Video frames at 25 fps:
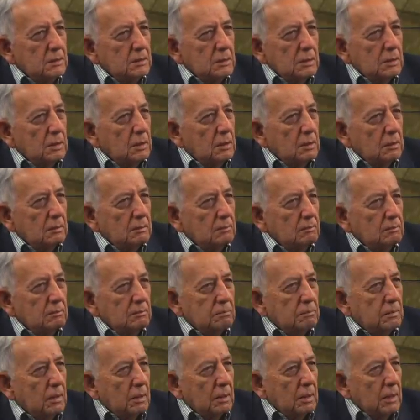you know,
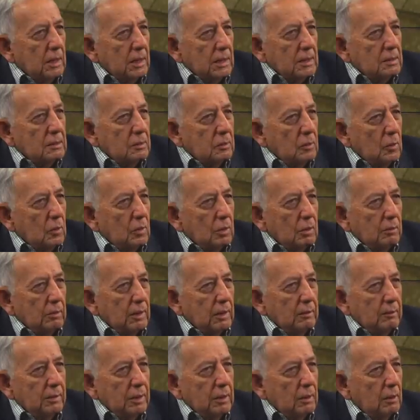our next war
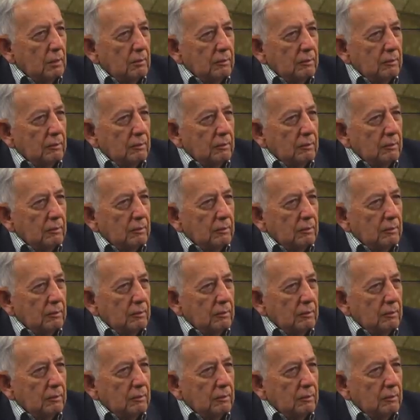may be